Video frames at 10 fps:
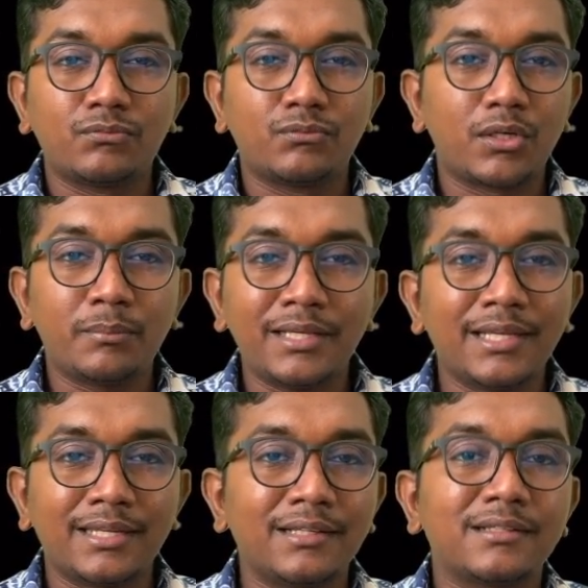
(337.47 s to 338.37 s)
would it be
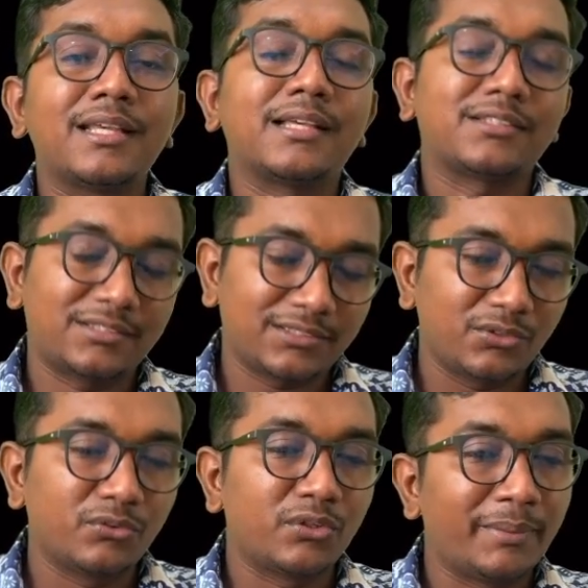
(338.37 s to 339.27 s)
getting? Yes,
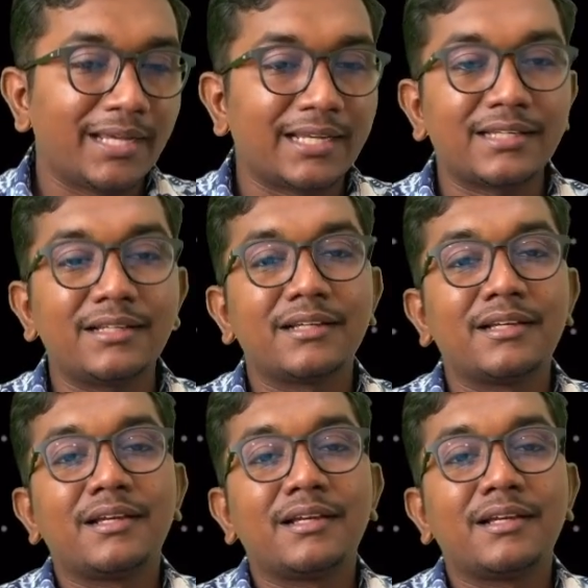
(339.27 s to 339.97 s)
you would be getting,